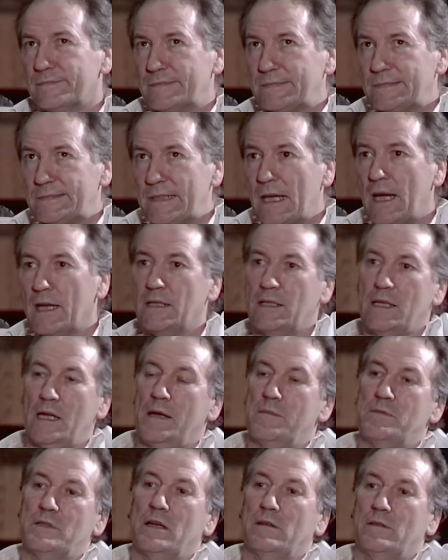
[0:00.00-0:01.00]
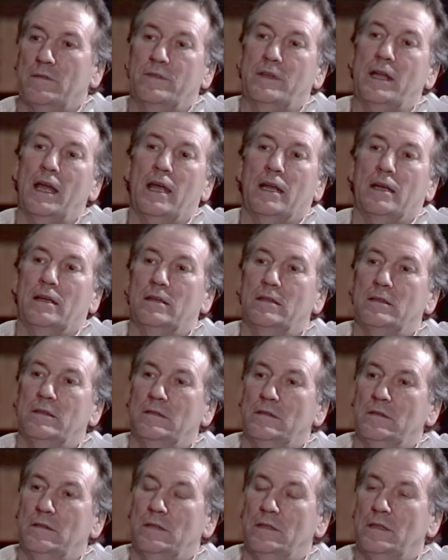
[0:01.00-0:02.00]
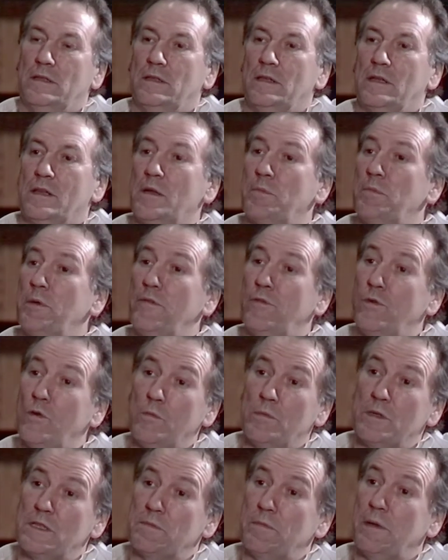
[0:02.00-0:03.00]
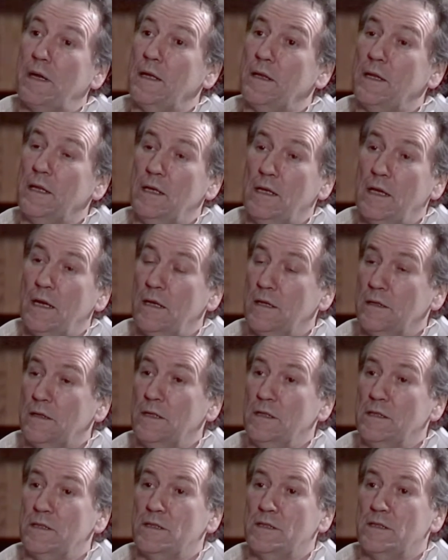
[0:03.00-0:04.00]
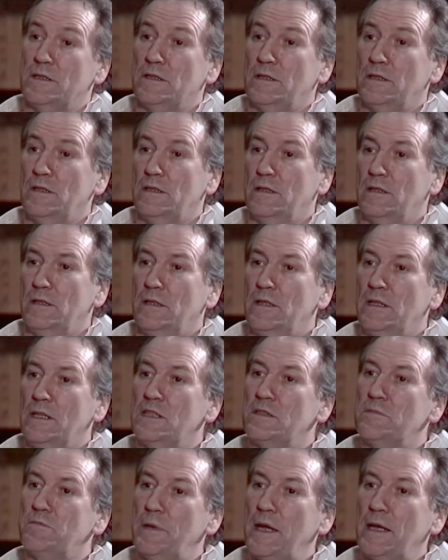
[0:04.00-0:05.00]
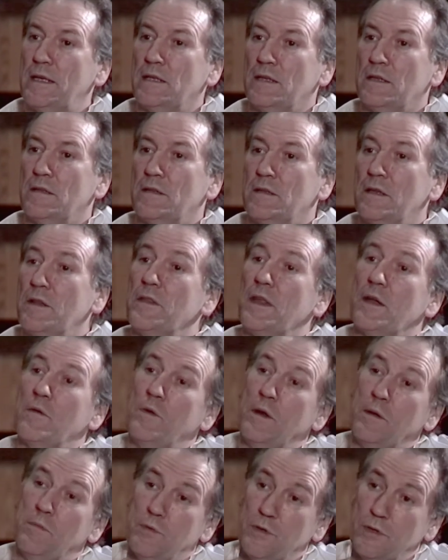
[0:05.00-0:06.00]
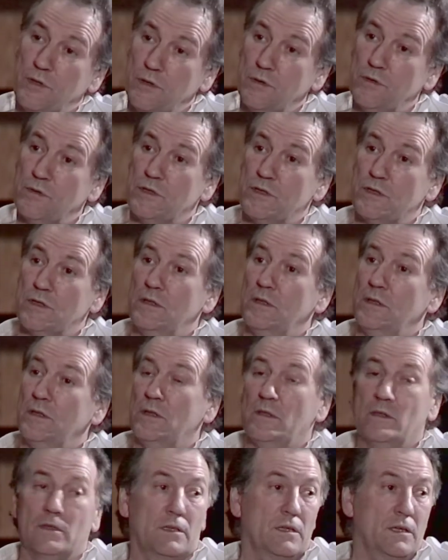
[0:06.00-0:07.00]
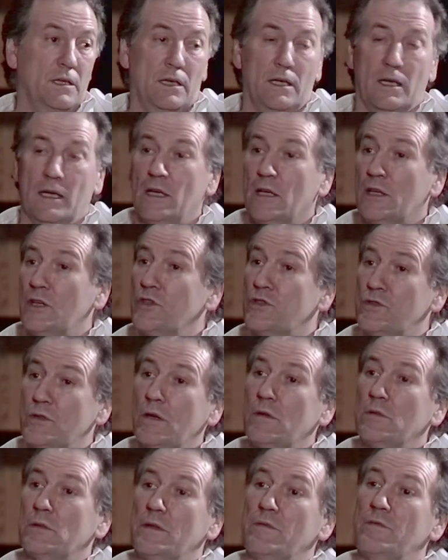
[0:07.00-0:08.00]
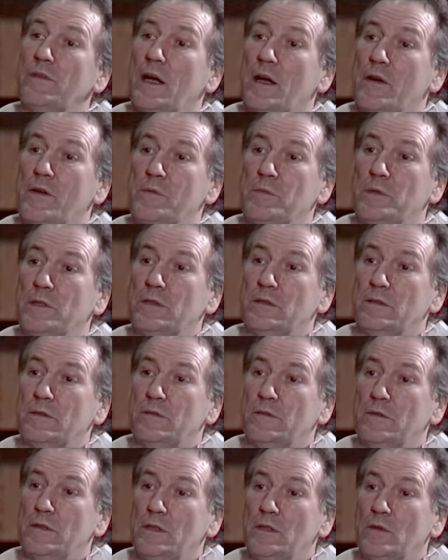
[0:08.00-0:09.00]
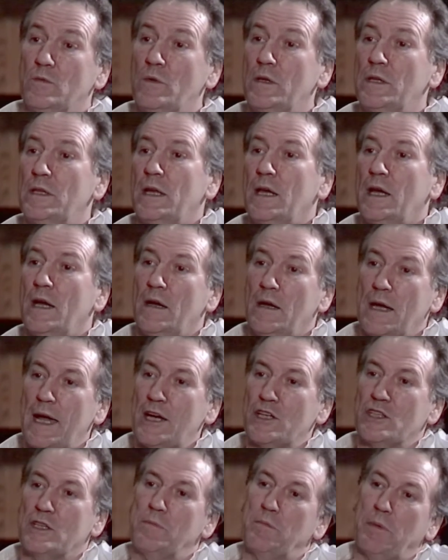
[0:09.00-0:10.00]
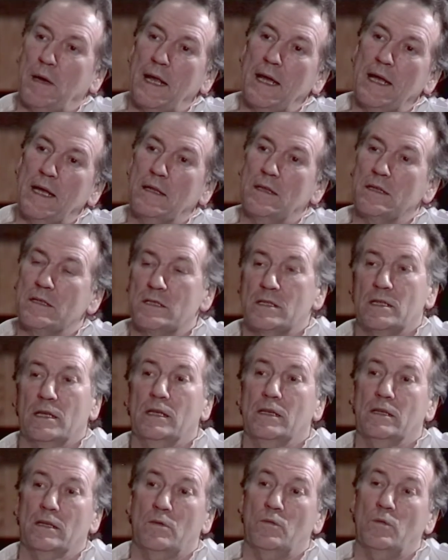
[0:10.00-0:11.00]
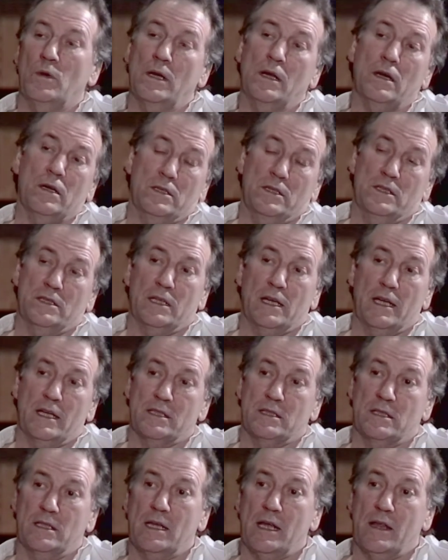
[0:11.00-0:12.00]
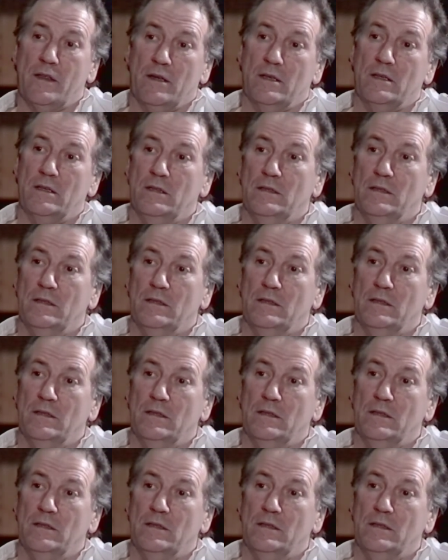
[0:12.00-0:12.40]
9 times out of 10, the performance by the artists is better than they reproduce in a controlled environment. When they are actually playing the scene, one artist against another,